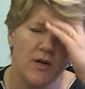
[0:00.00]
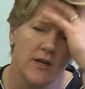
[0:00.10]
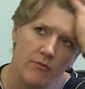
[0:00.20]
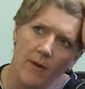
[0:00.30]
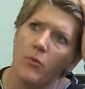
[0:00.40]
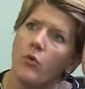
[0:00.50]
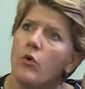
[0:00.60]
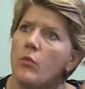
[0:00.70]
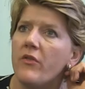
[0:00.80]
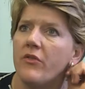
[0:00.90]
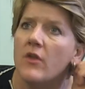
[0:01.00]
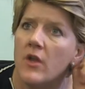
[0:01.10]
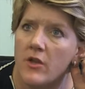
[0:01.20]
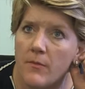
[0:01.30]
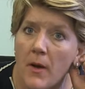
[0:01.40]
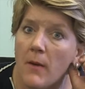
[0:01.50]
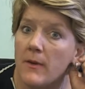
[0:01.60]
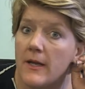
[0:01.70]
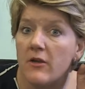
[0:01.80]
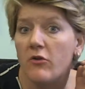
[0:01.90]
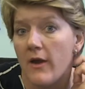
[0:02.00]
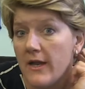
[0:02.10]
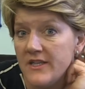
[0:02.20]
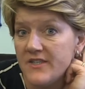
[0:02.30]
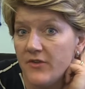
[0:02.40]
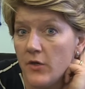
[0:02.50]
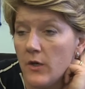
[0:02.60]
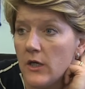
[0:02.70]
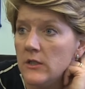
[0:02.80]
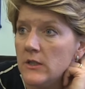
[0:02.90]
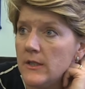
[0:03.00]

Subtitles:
brilliant rapport with the public, great interviewer,